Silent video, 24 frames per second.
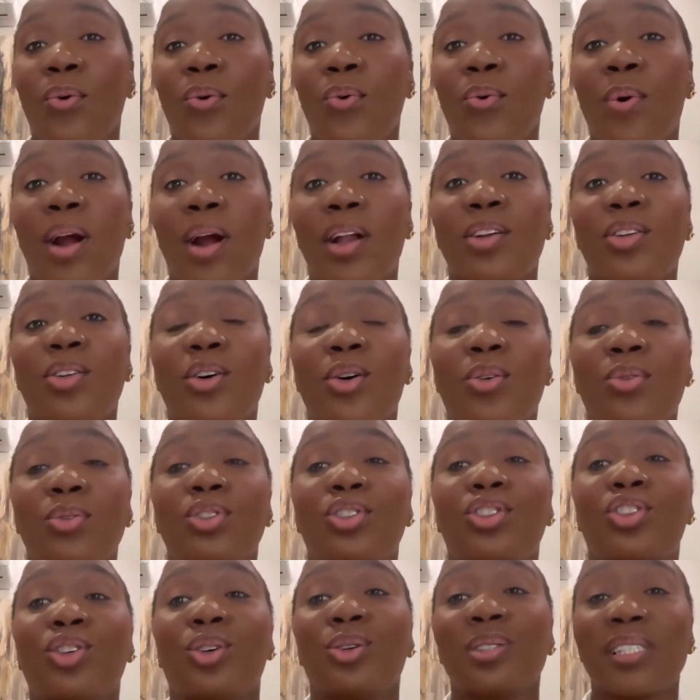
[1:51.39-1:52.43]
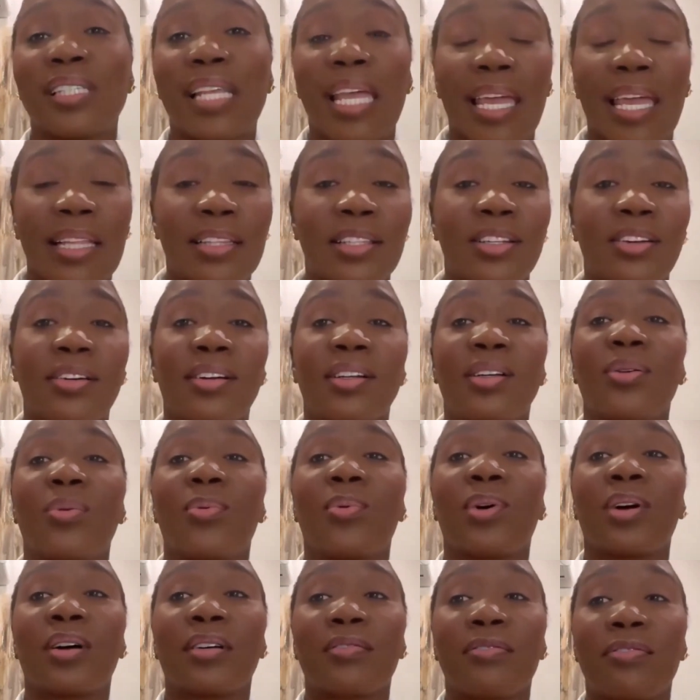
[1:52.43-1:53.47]
who are now just entering the
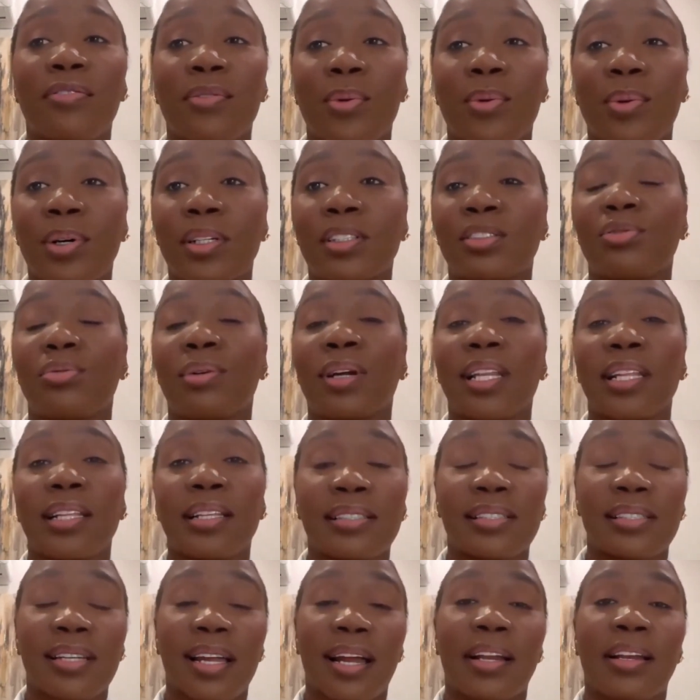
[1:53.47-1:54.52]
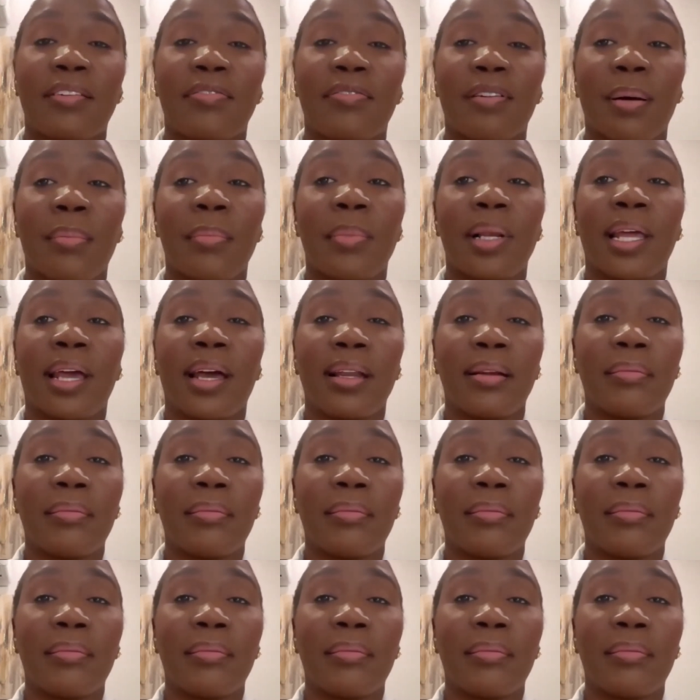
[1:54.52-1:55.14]
workforce, ready to start a family,